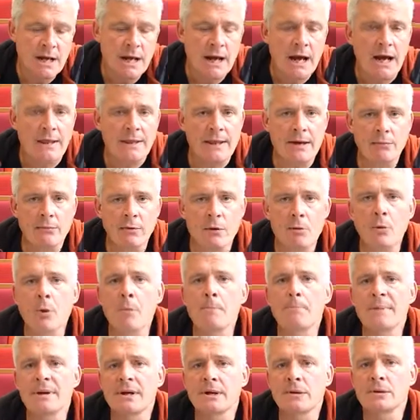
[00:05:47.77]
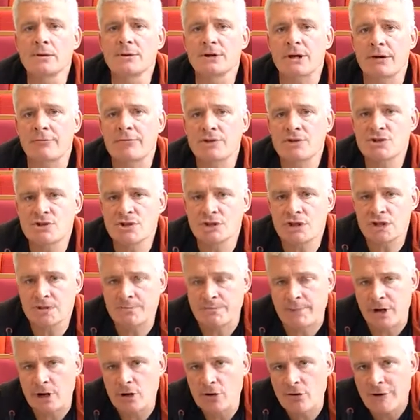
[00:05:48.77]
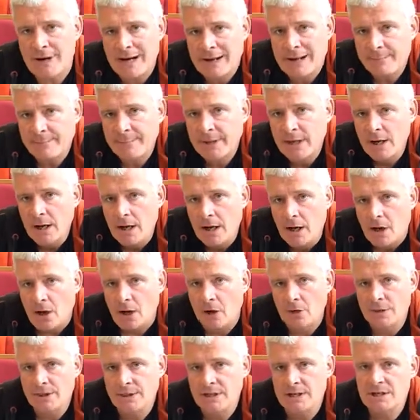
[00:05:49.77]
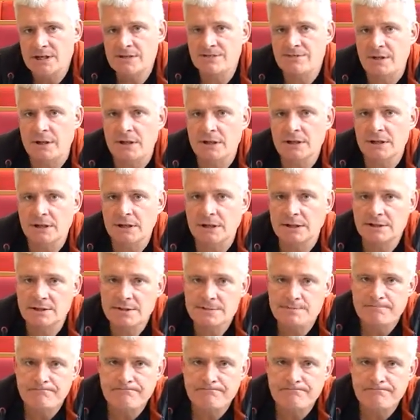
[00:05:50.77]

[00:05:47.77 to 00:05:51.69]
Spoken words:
And then we will build a research programme on these findings.